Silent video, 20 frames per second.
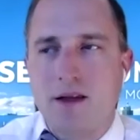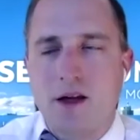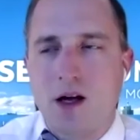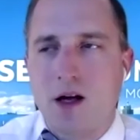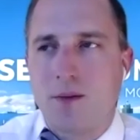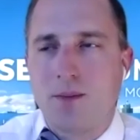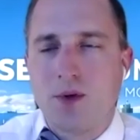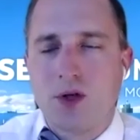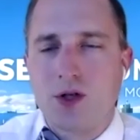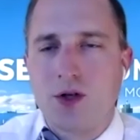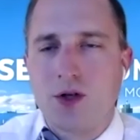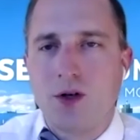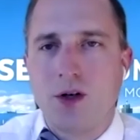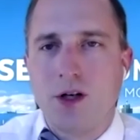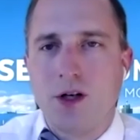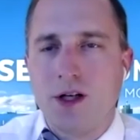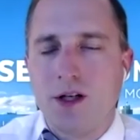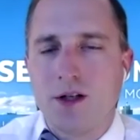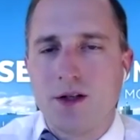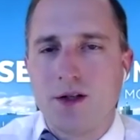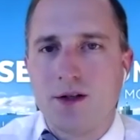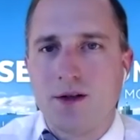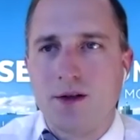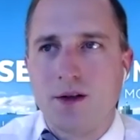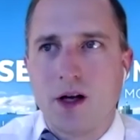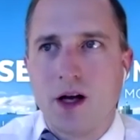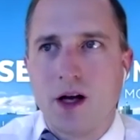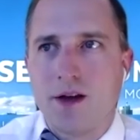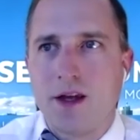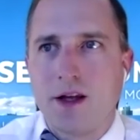the
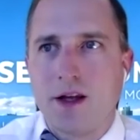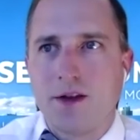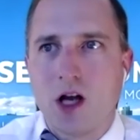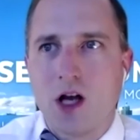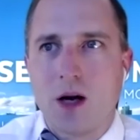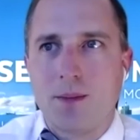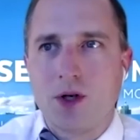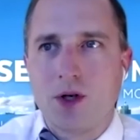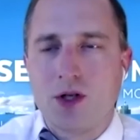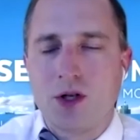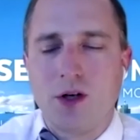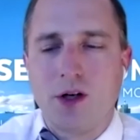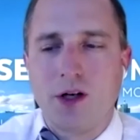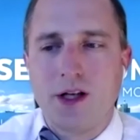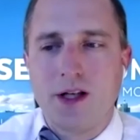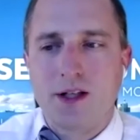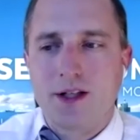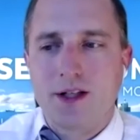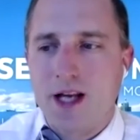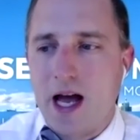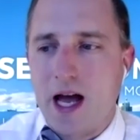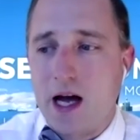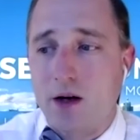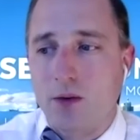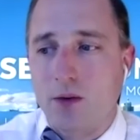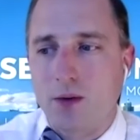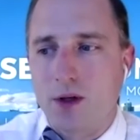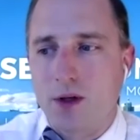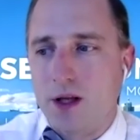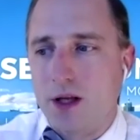opportunity is now,
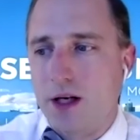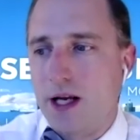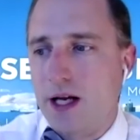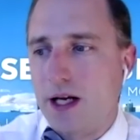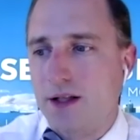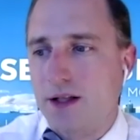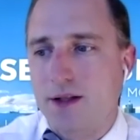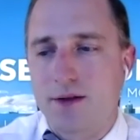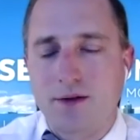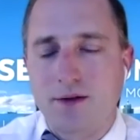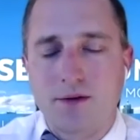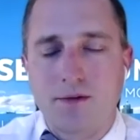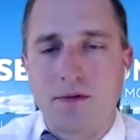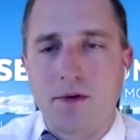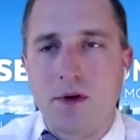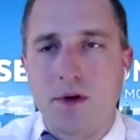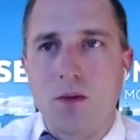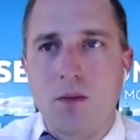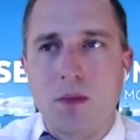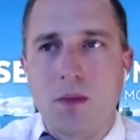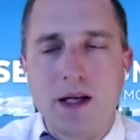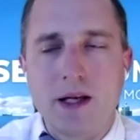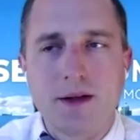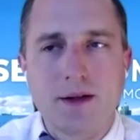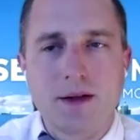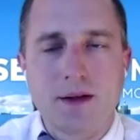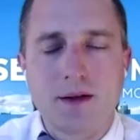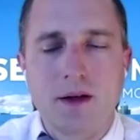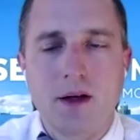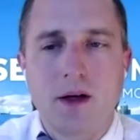or in the next few
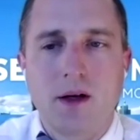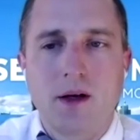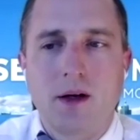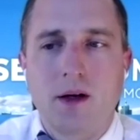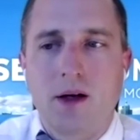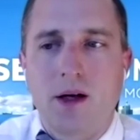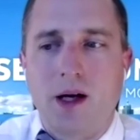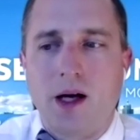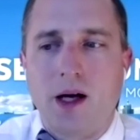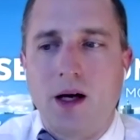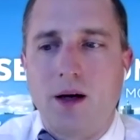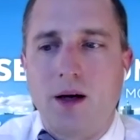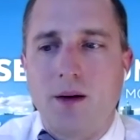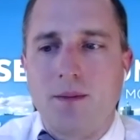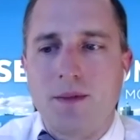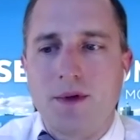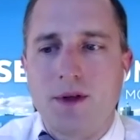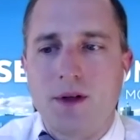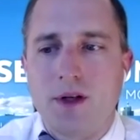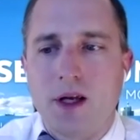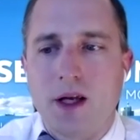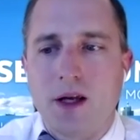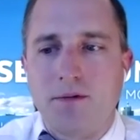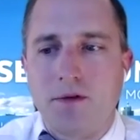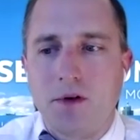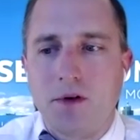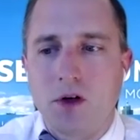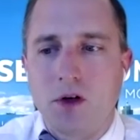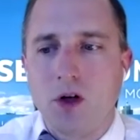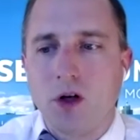months. If
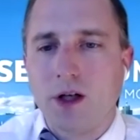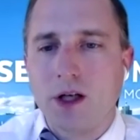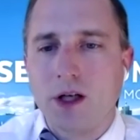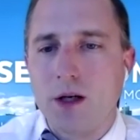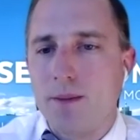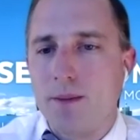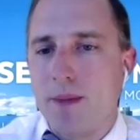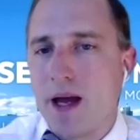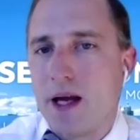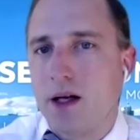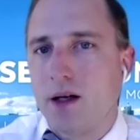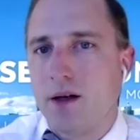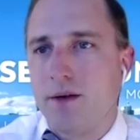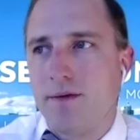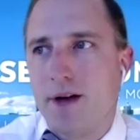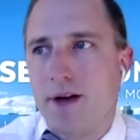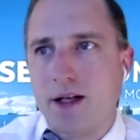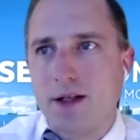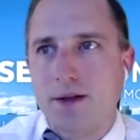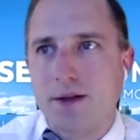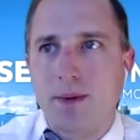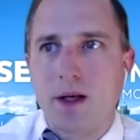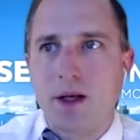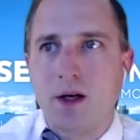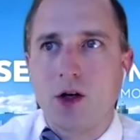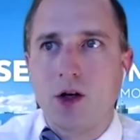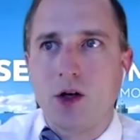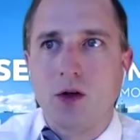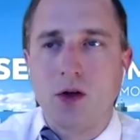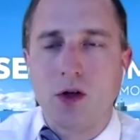you're looking to make an investment or
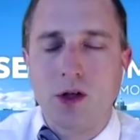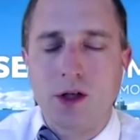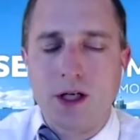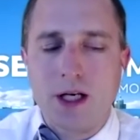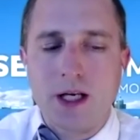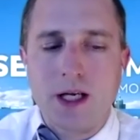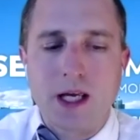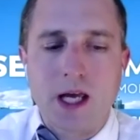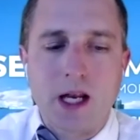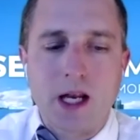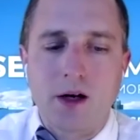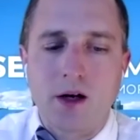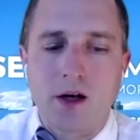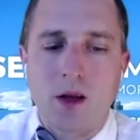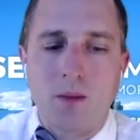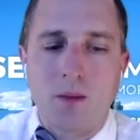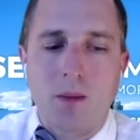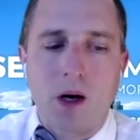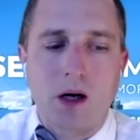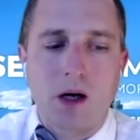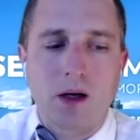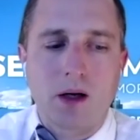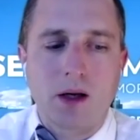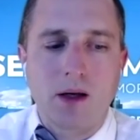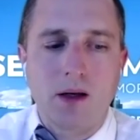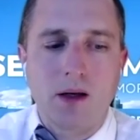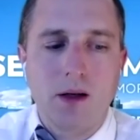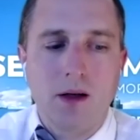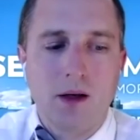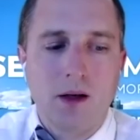you're looking to get into the
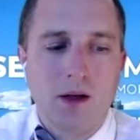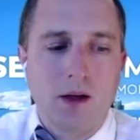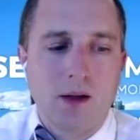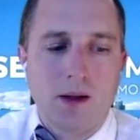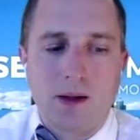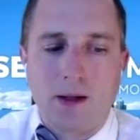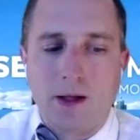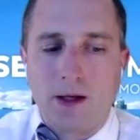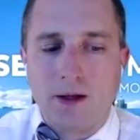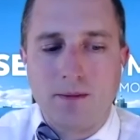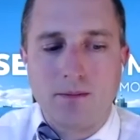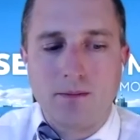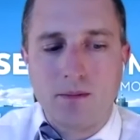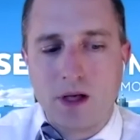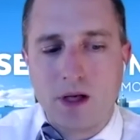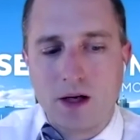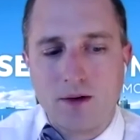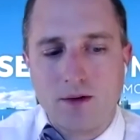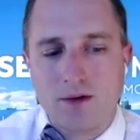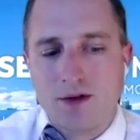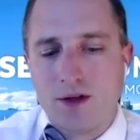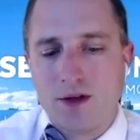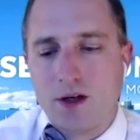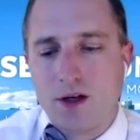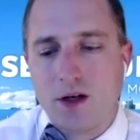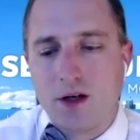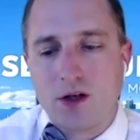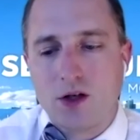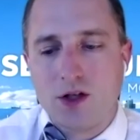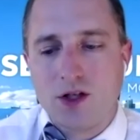market, like, now's
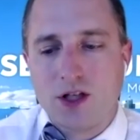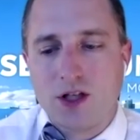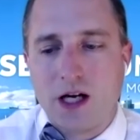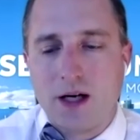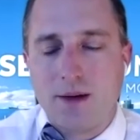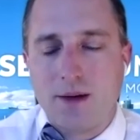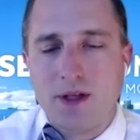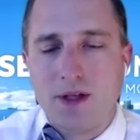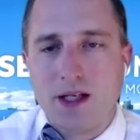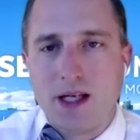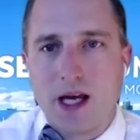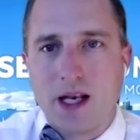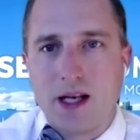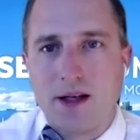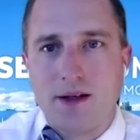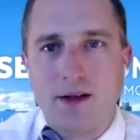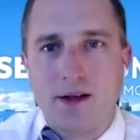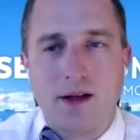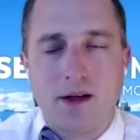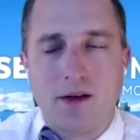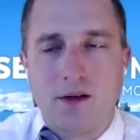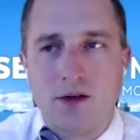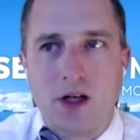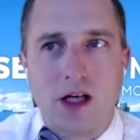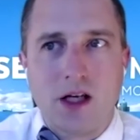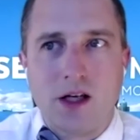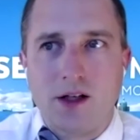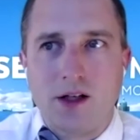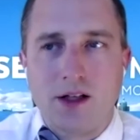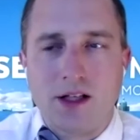a good time to get in
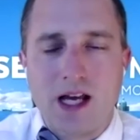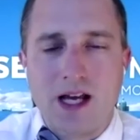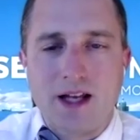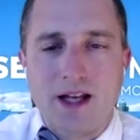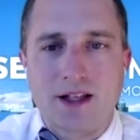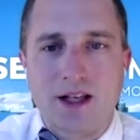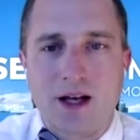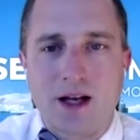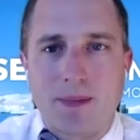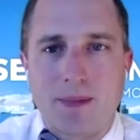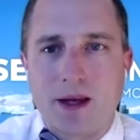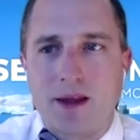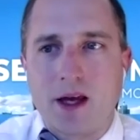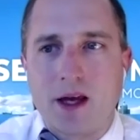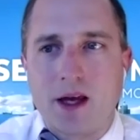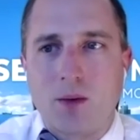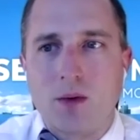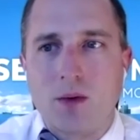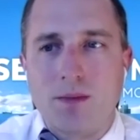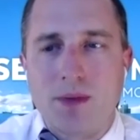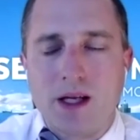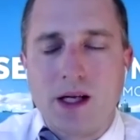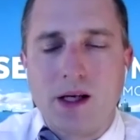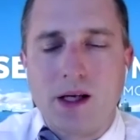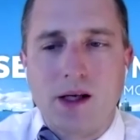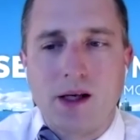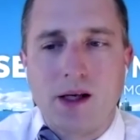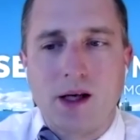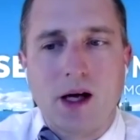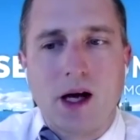and get something that would
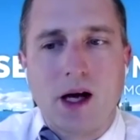be